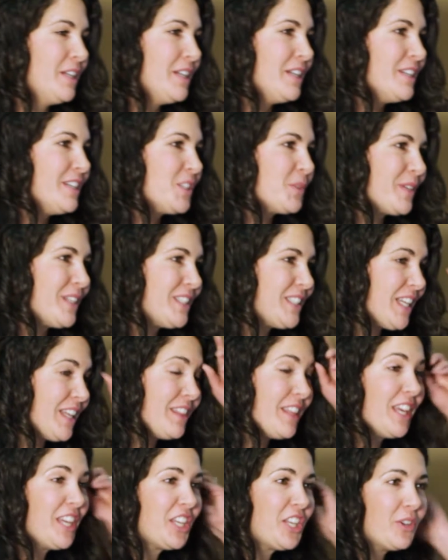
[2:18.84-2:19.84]
I want to say
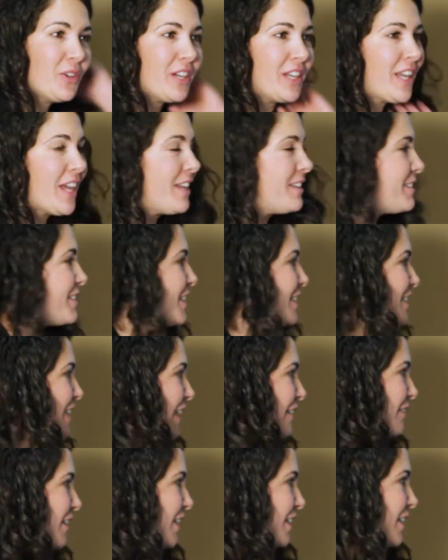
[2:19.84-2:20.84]
thank you again to
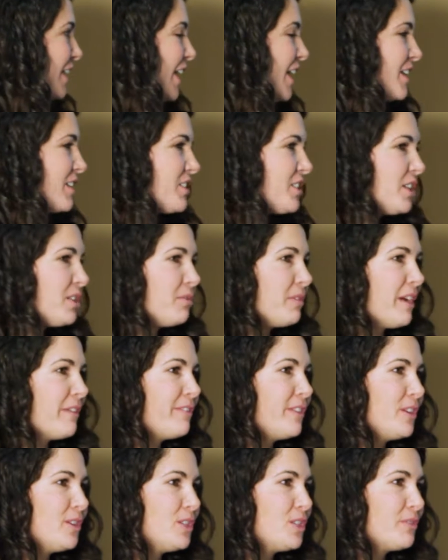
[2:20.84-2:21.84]
David and to the
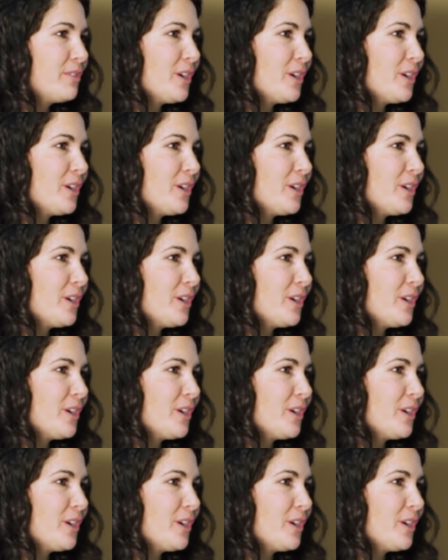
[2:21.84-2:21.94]
Refuge